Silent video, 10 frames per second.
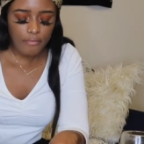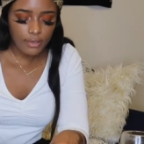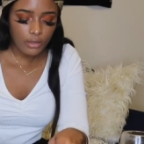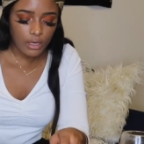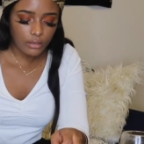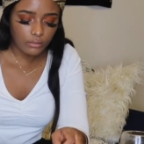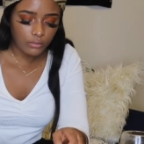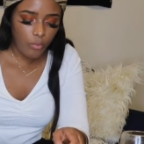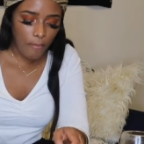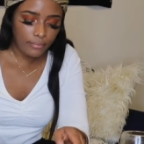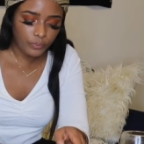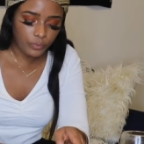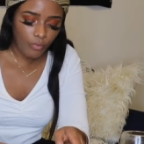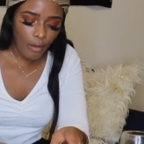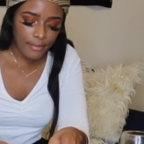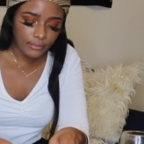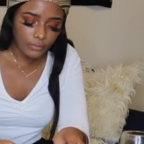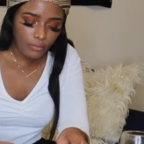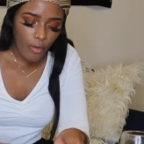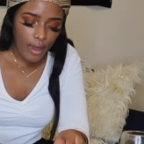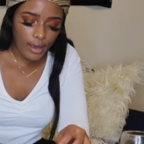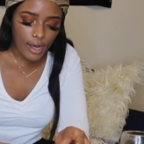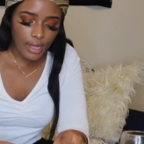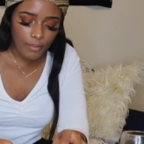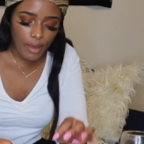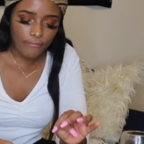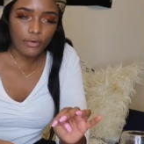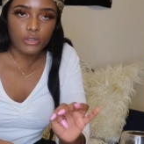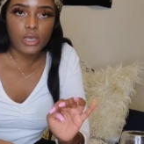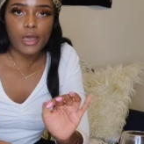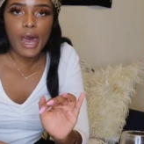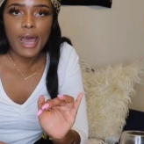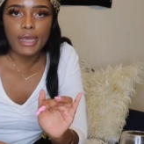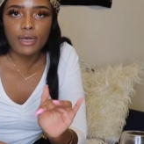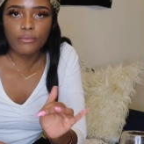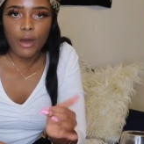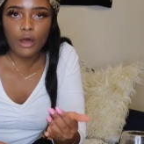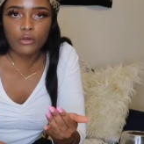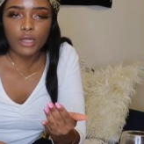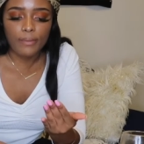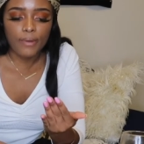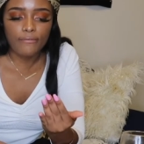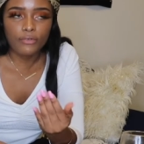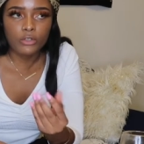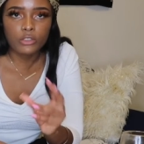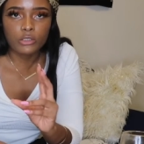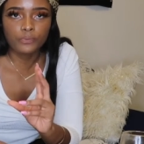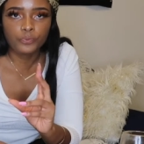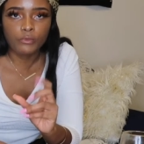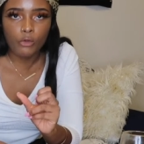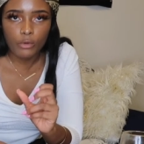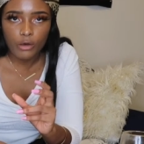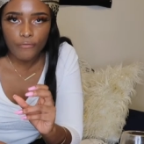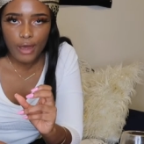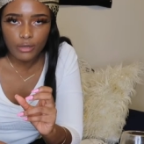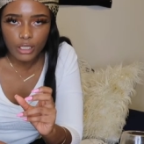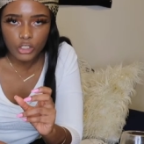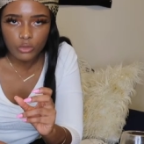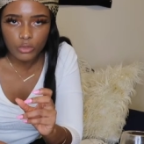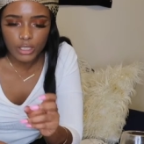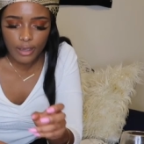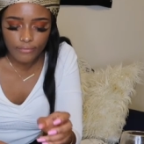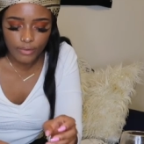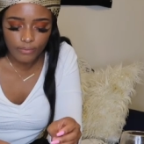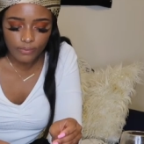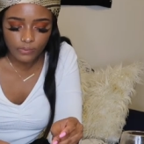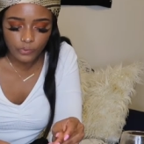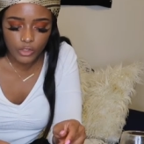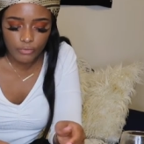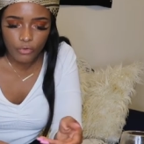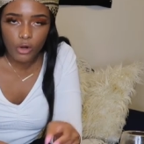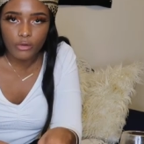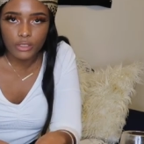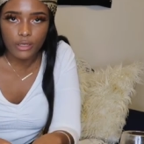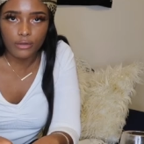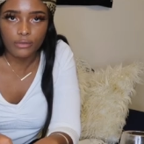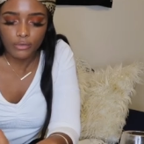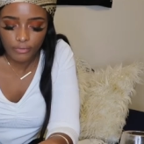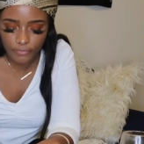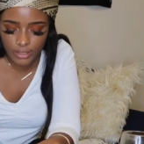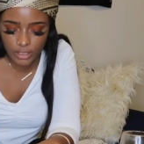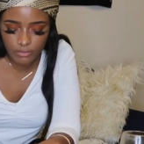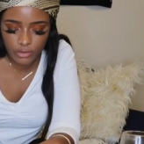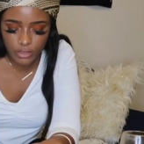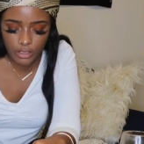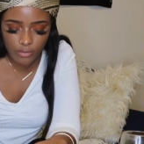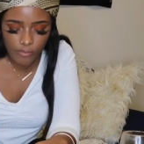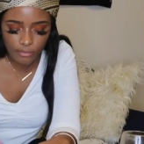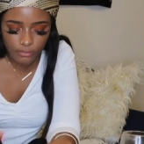And then I got like my first like high-end bottle. Like my first real foundation was like from Sephora. It was like the Fenty Beauty